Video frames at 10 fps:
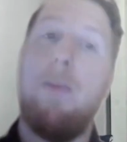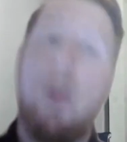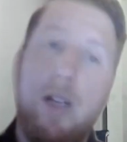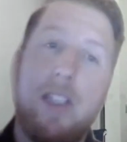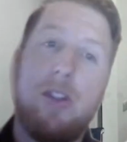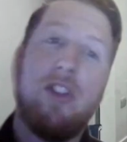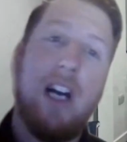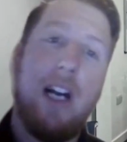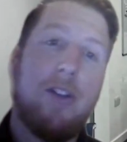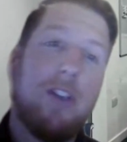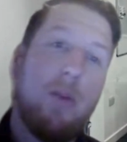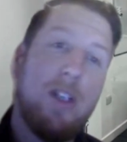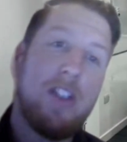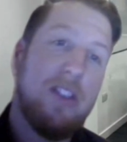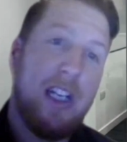employees do sign on for the
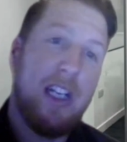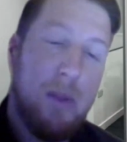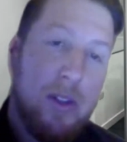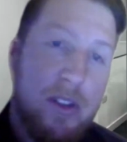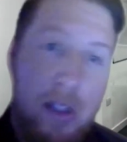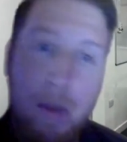risk assessments